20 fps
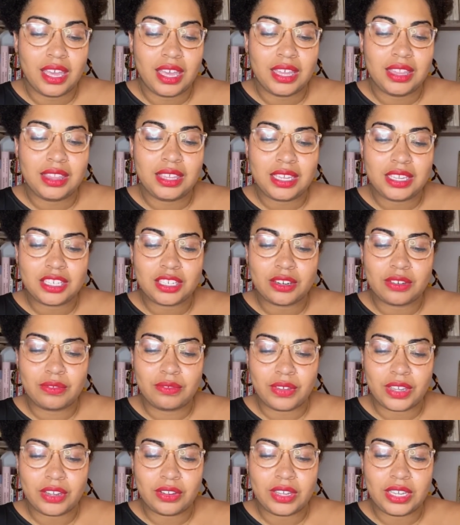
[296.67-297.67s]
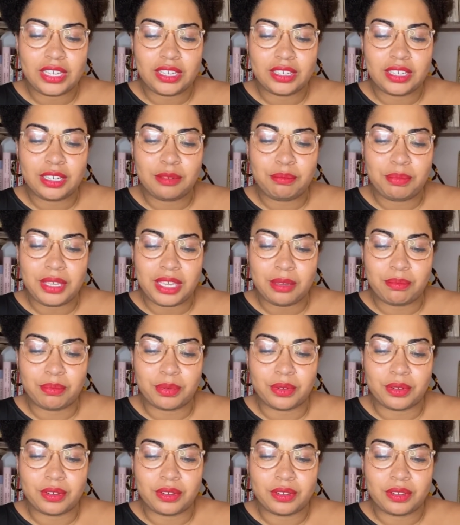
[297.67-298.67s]
These are very good
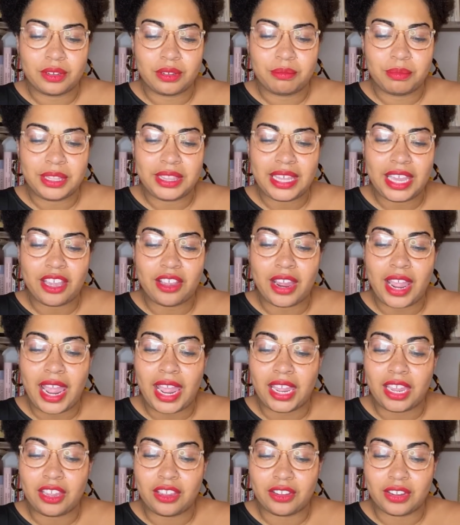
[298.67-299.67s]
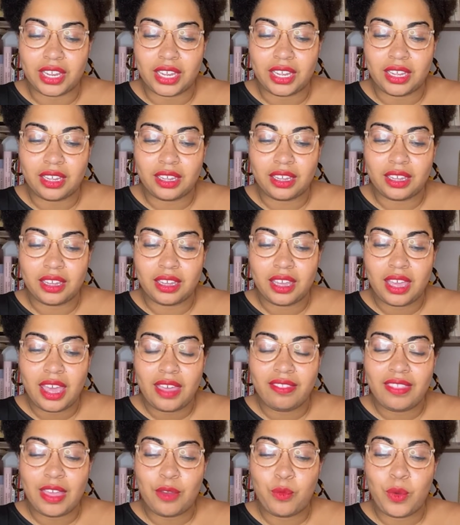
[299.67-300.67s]
people, but they are angry.
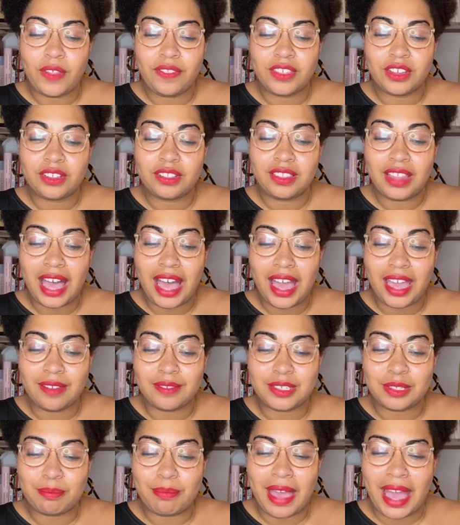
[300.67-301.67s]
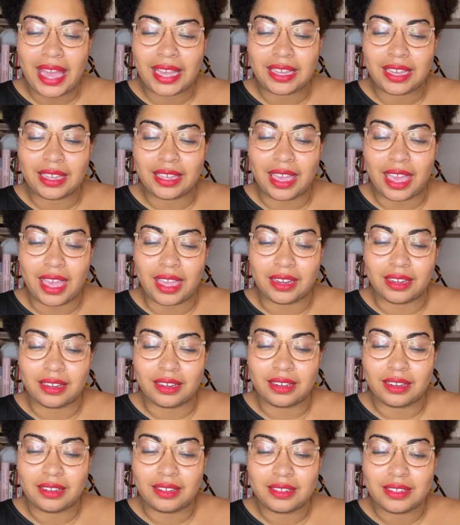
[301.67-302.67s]
They want their lives back again,
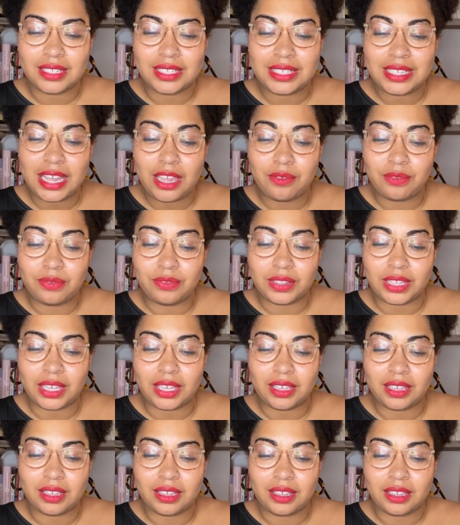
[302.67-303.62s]
safely.